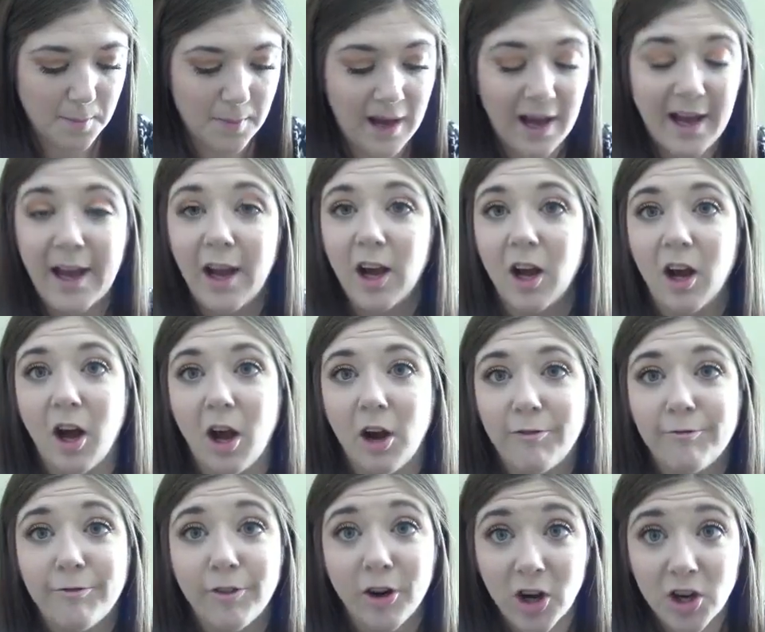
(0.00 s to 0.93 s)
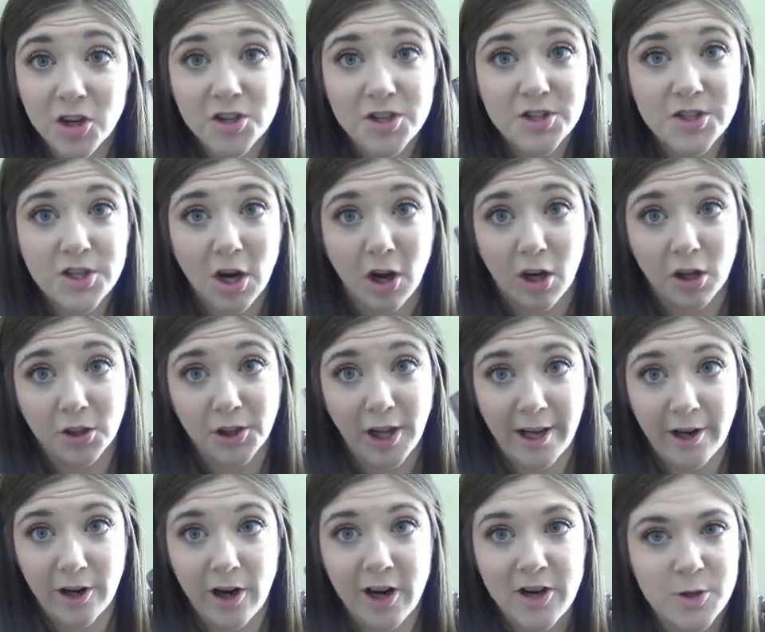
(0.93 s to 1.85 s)
my first
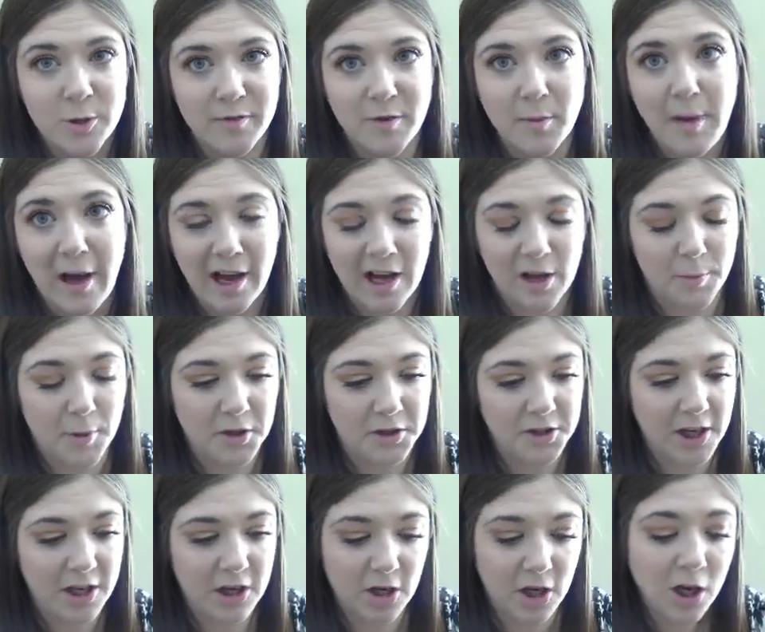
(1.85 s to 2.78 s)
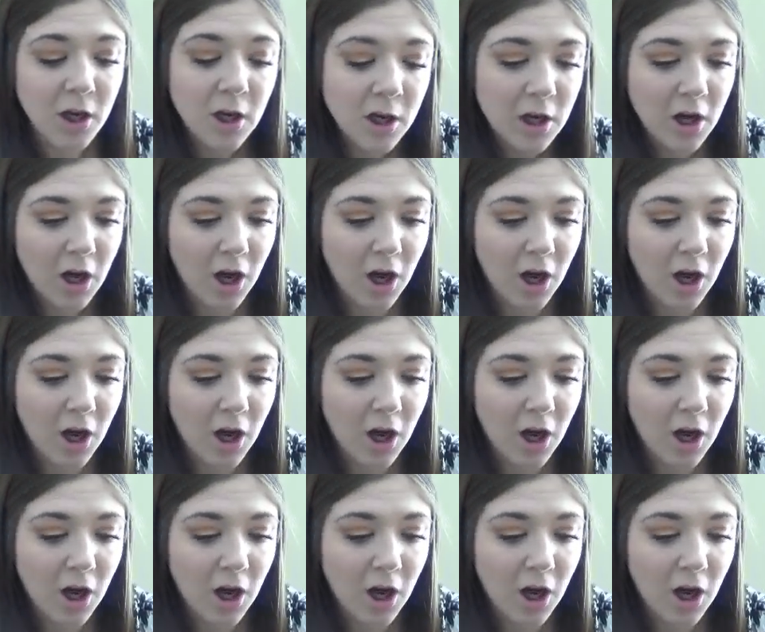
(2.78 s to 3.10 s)
all-nighter. I do have a backup all-nighter.